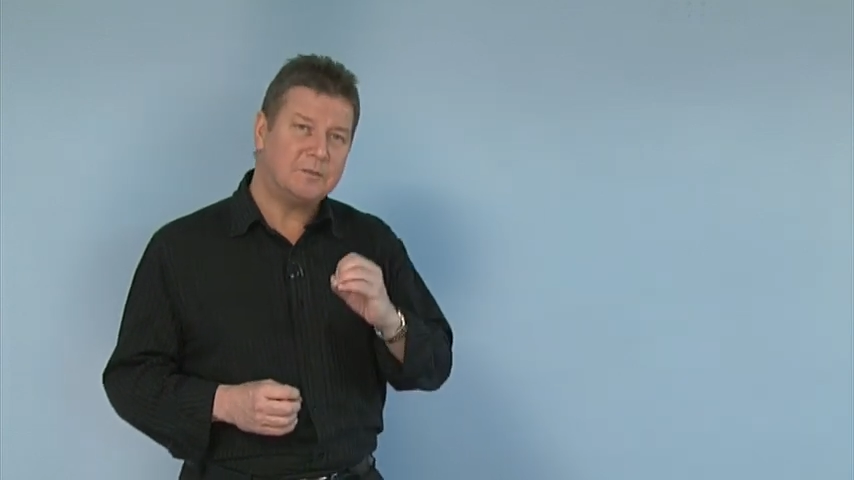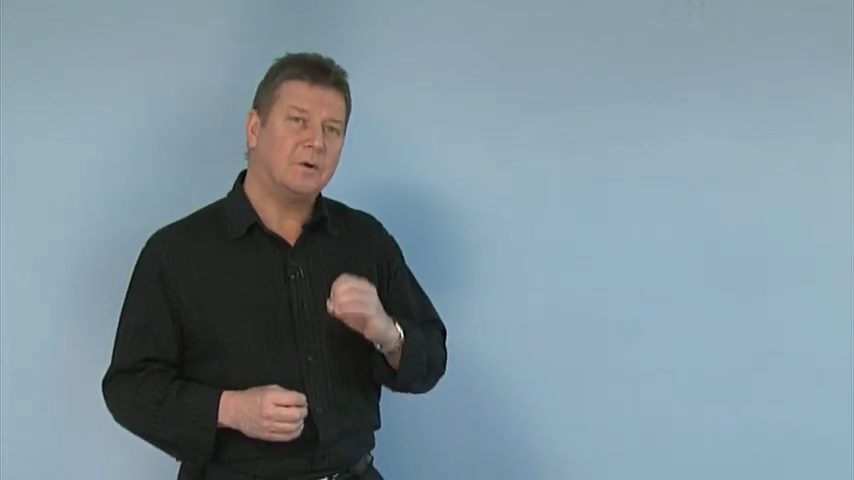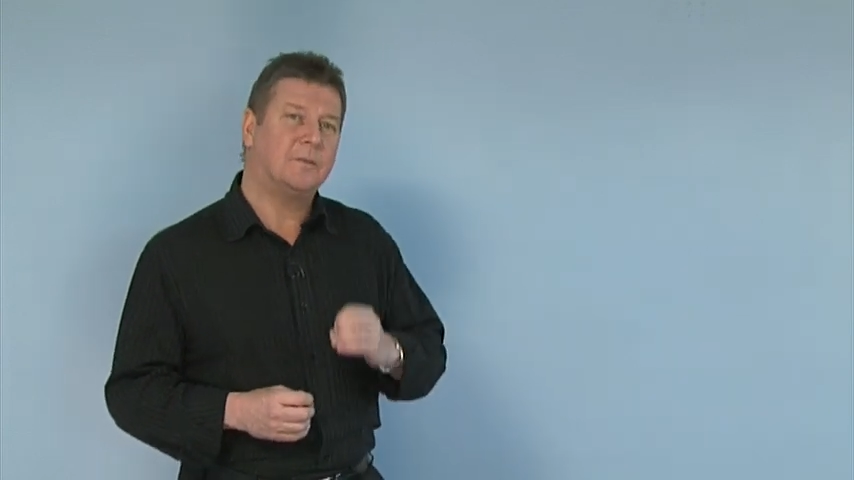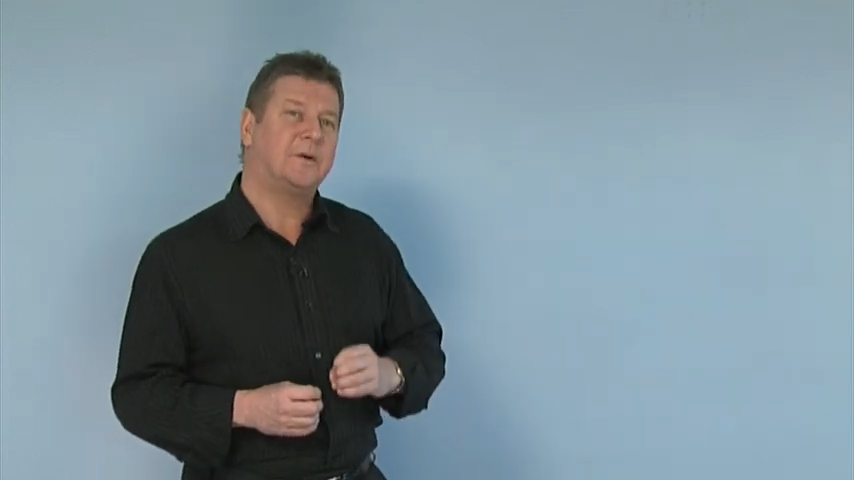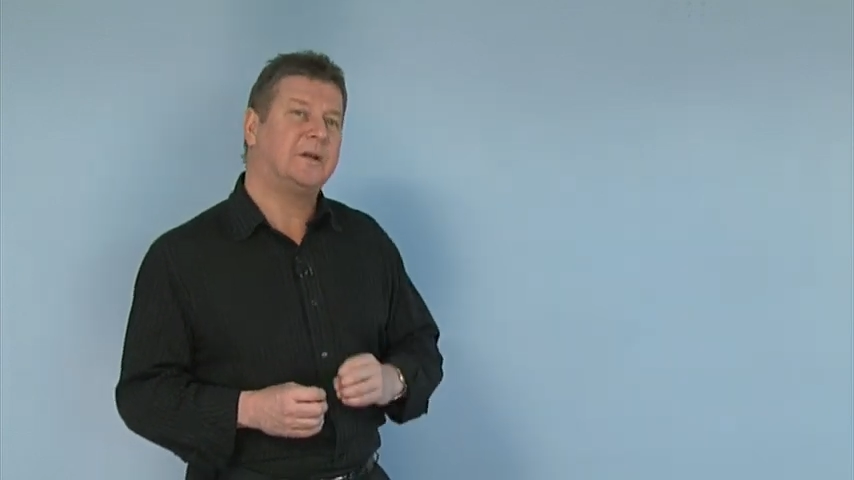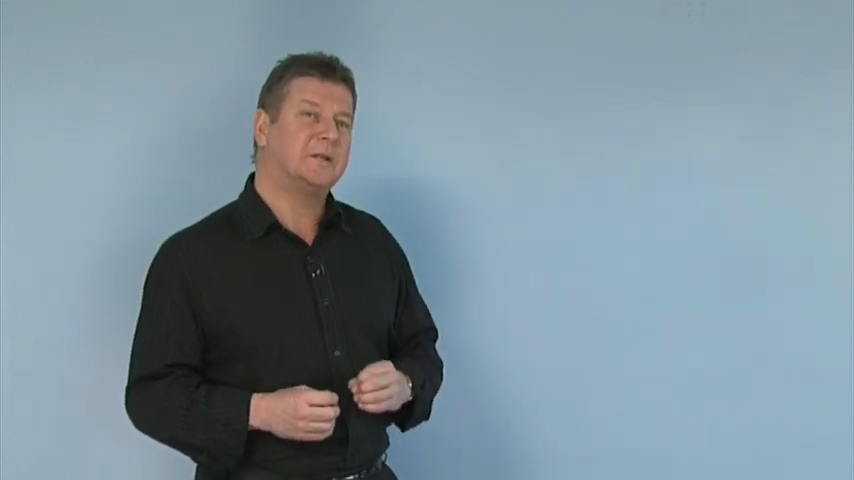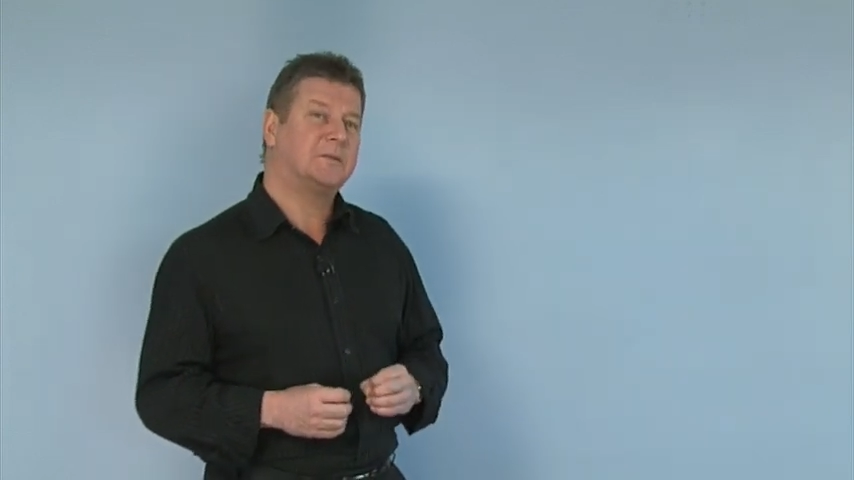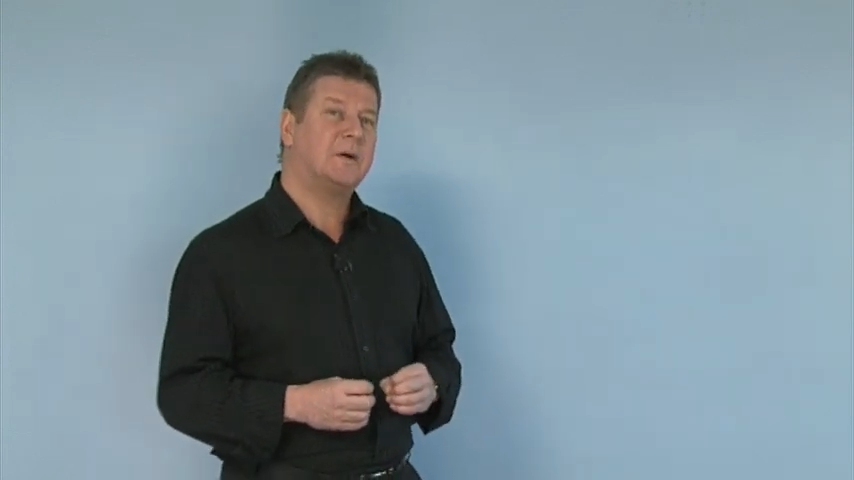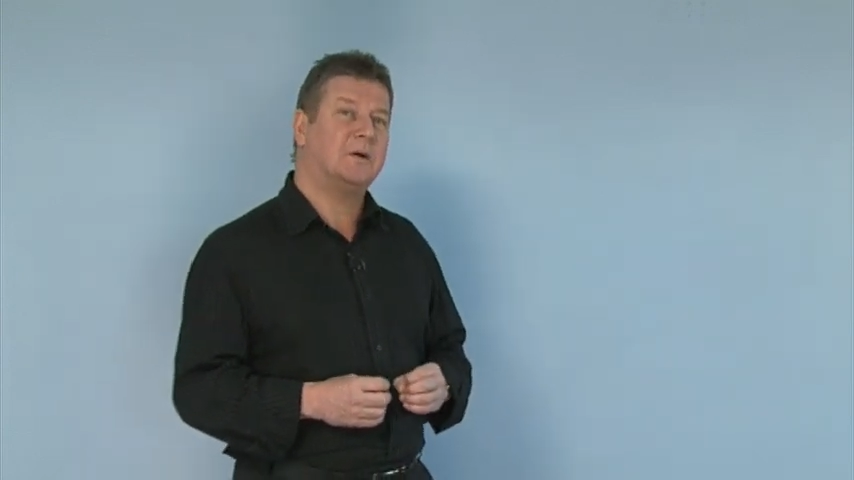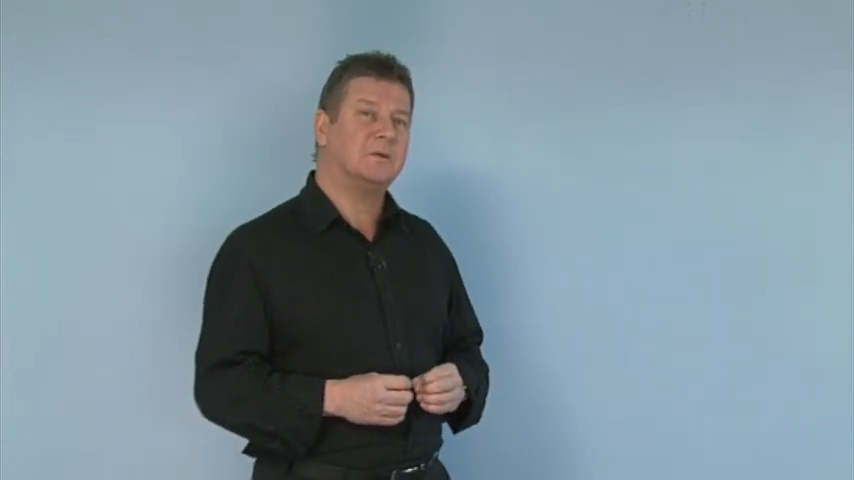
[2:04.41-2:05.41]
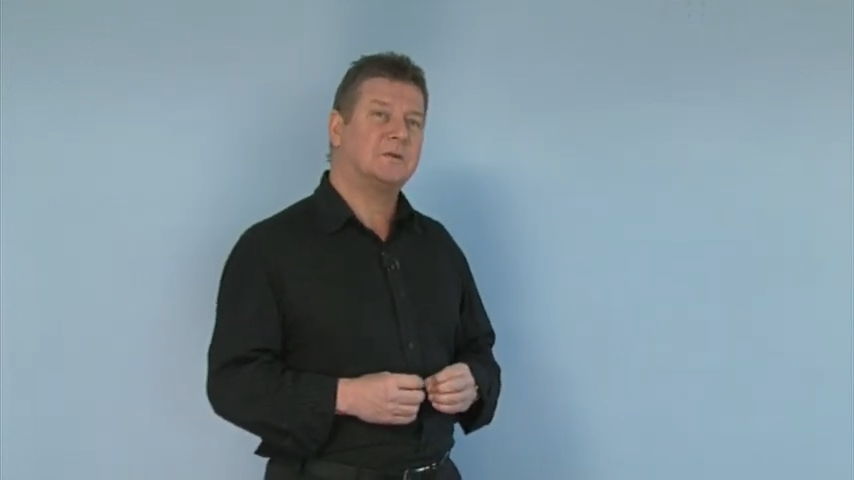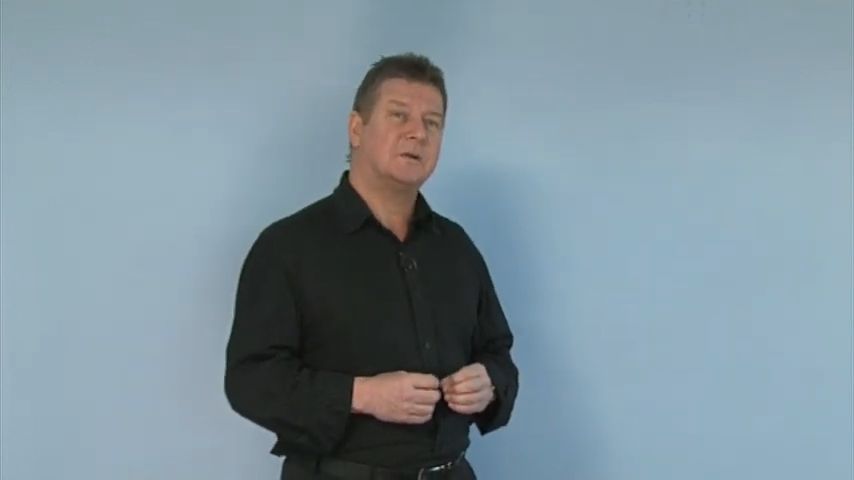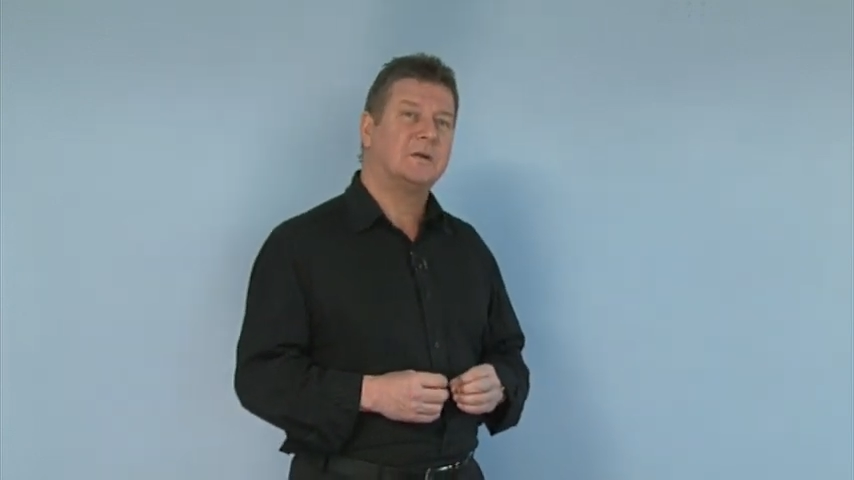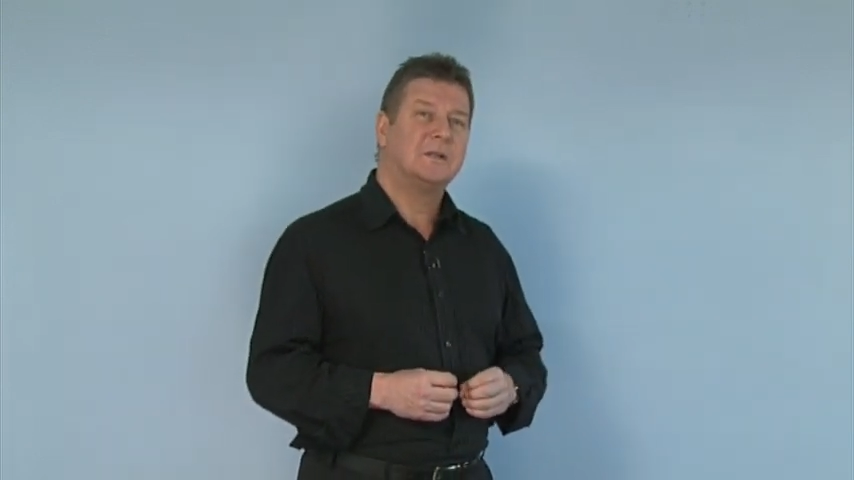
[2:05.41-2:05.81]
more predisposed